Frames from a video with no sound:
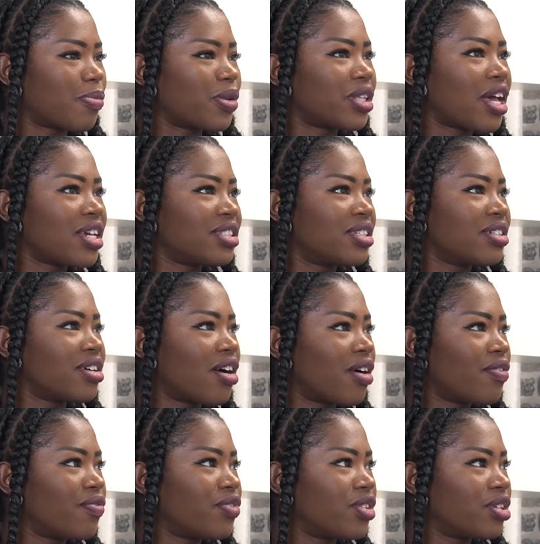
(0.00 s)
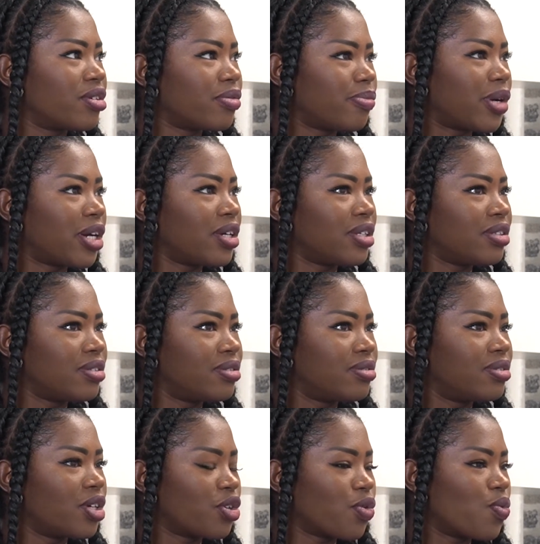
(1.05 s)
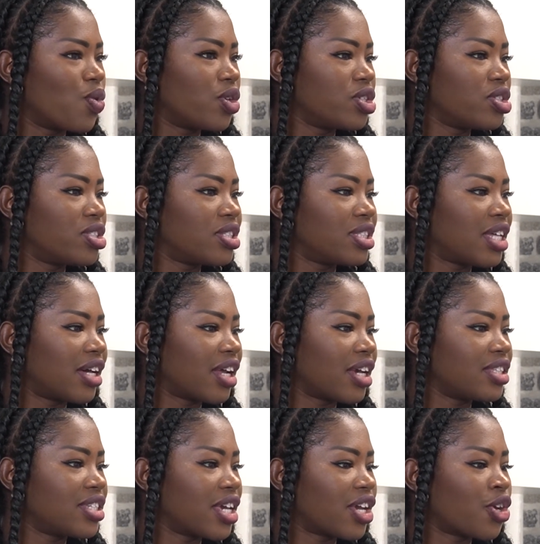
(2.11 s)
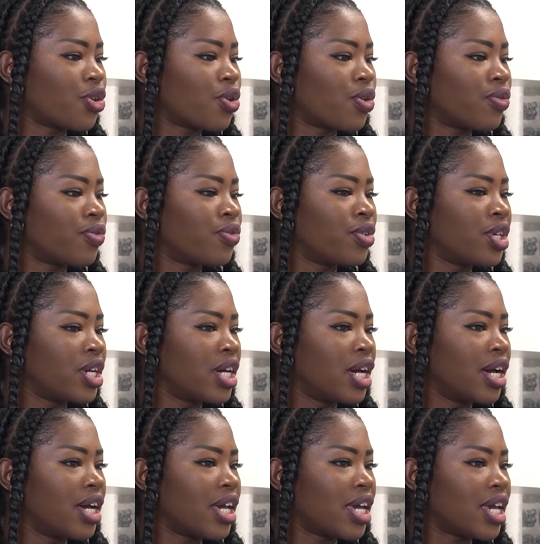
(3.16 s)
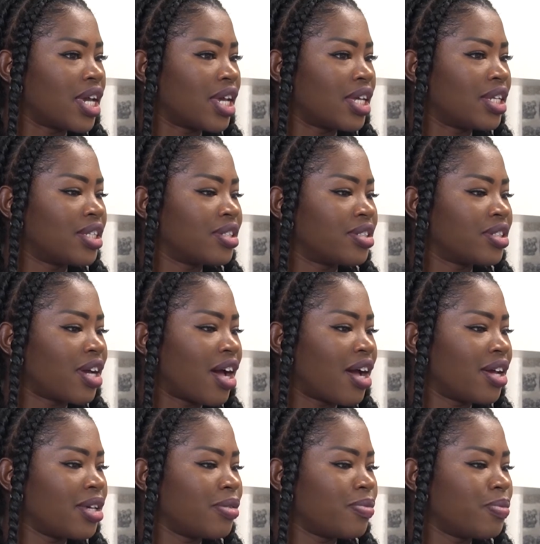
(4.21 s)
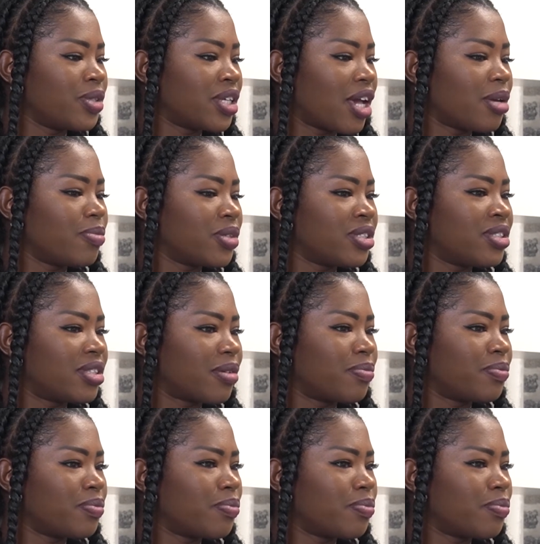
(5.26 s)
But I still have my little ones that I take care of, and I miss them.